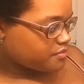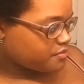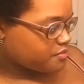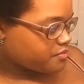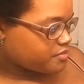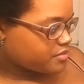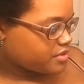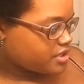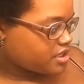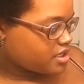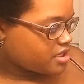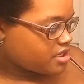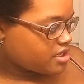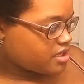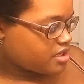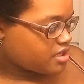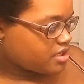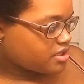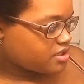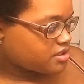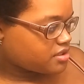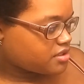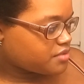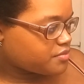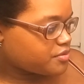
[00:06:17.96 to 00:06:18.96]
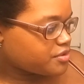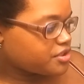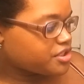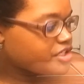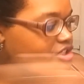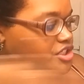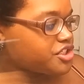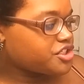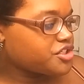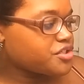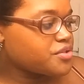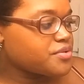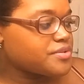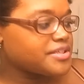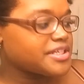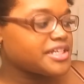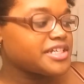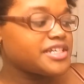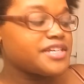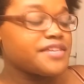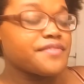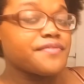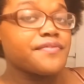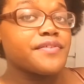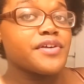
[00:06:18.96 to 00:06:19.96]
Okay, so we're going to choose a
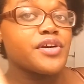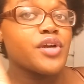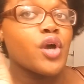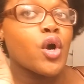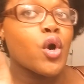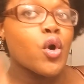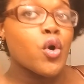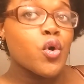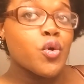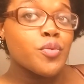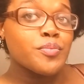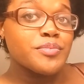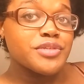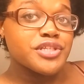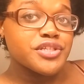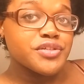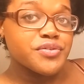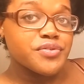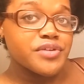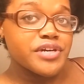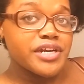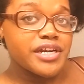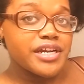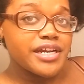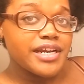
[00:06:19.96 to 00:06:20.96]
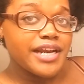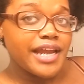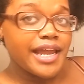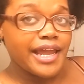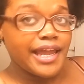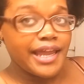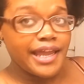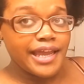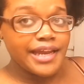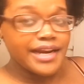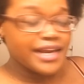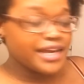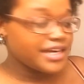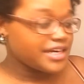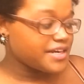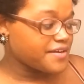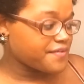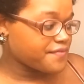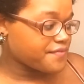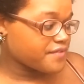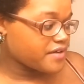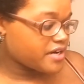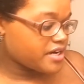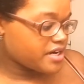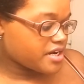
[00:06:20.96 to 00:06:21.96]
different home screen and a
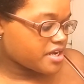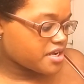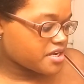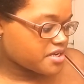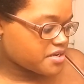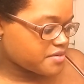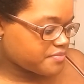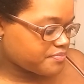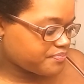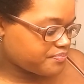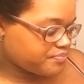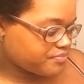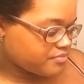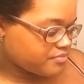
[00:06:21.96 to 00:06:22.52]
different um,